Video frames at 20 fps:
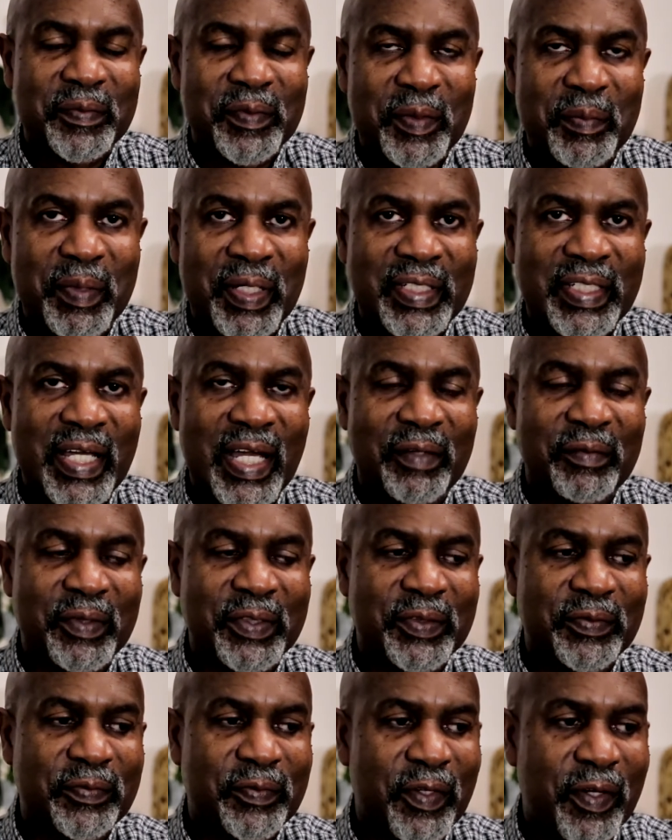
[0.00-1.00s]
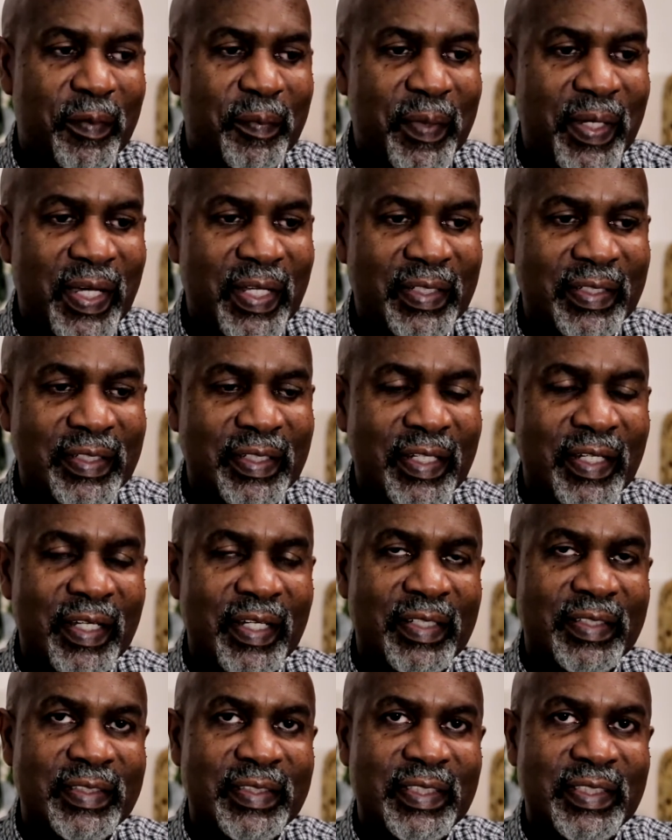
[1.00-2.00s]
where my dad was from, and
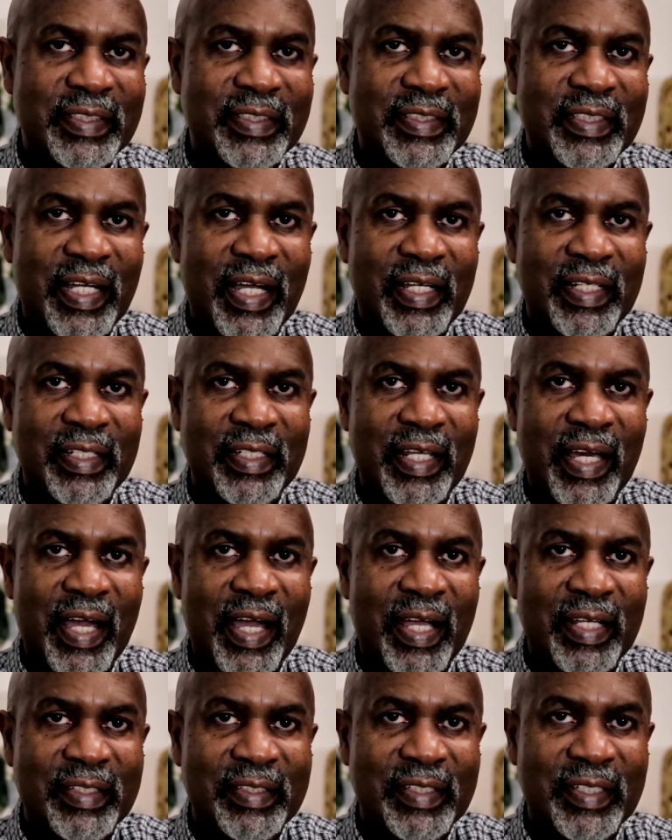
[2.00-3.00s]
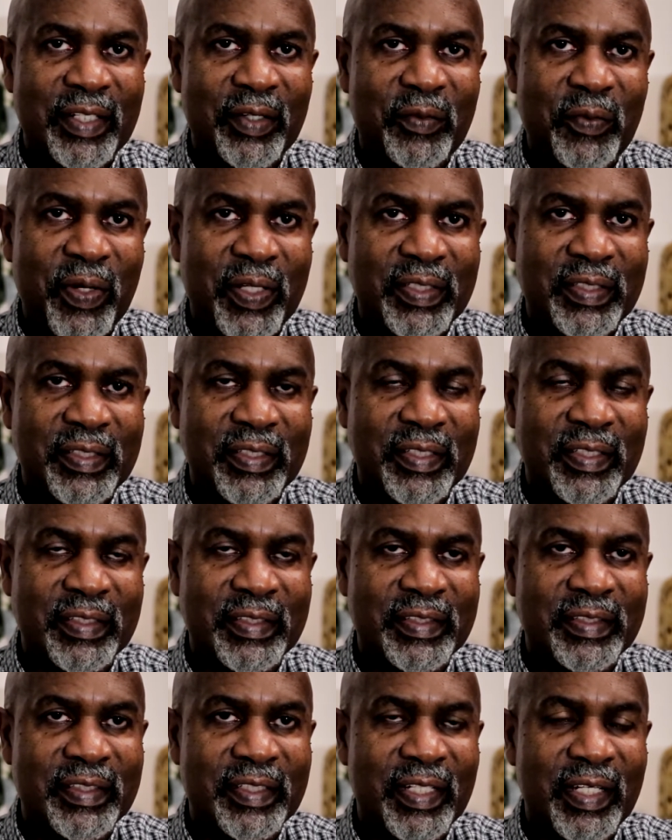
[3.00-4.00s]
she started asking
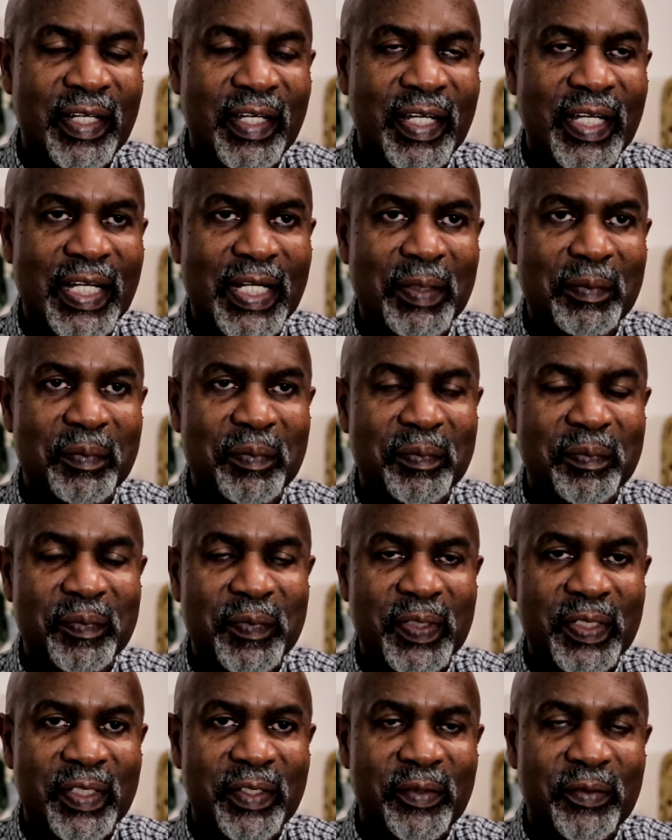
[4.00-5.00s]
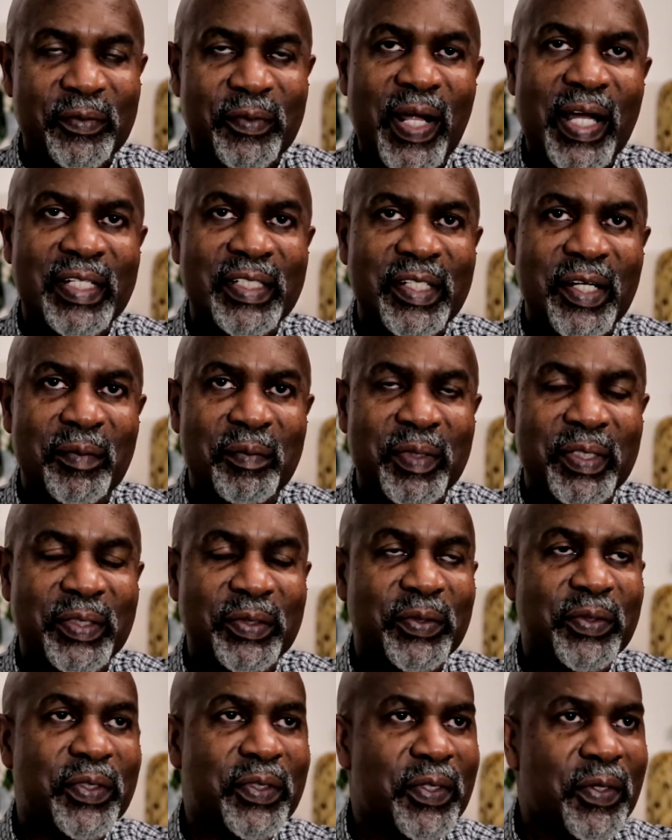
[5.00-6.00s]
questions randomly.
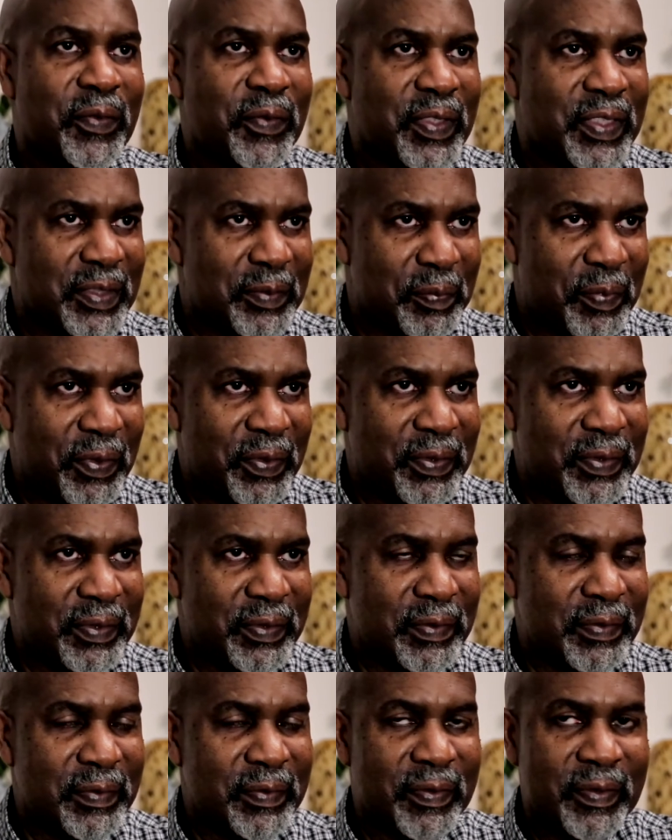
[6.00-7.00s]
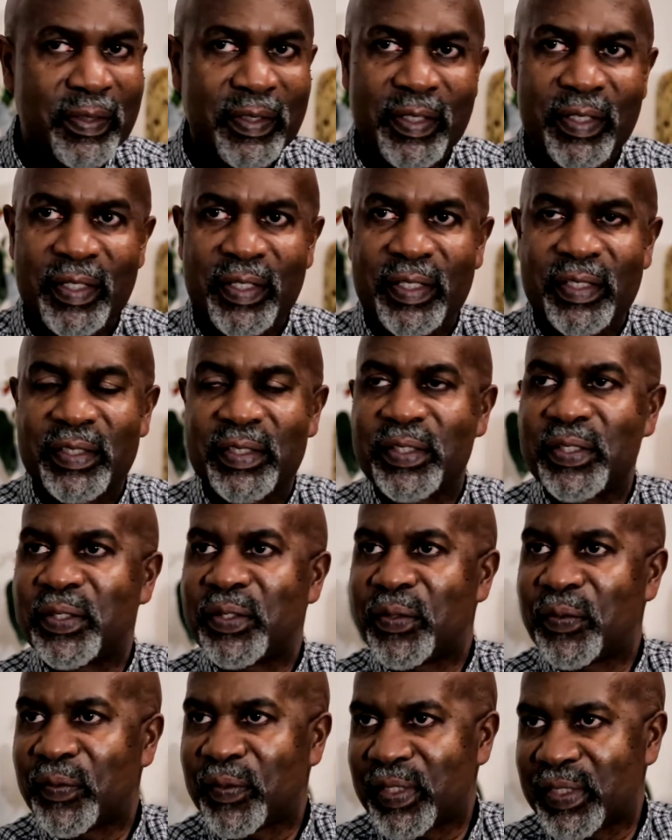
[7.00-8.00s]
Do you know this person? Do you
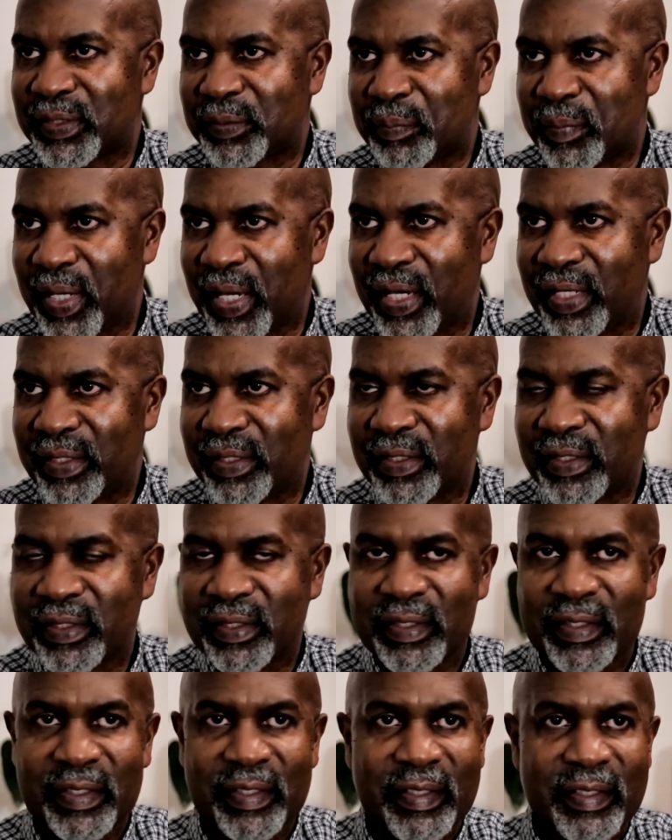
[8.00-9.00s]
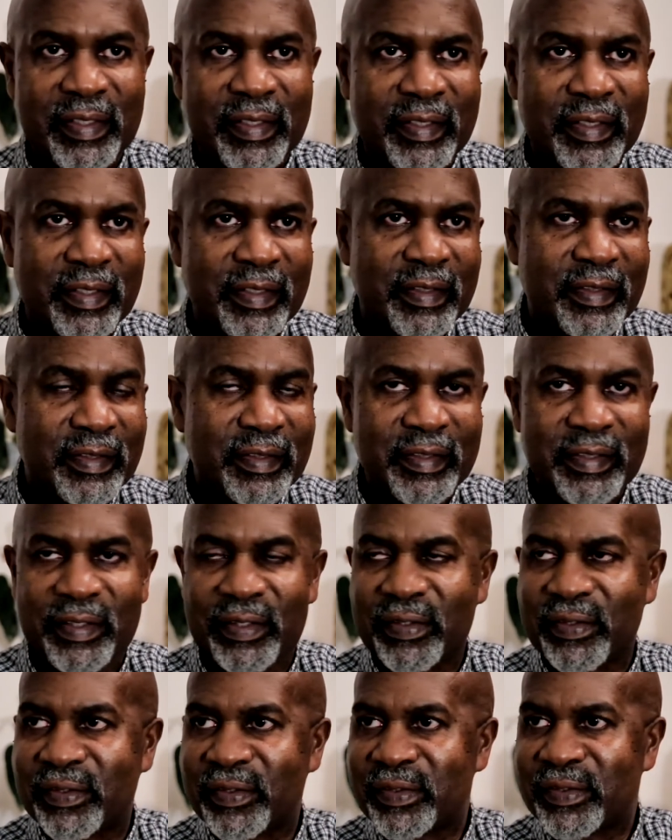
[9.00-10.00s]
know this man? You
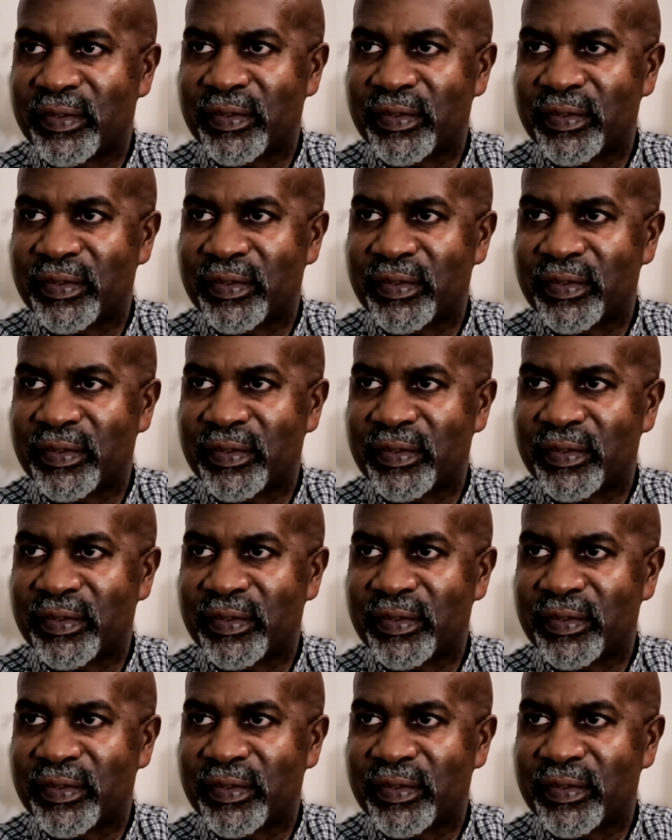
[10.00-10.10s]
know,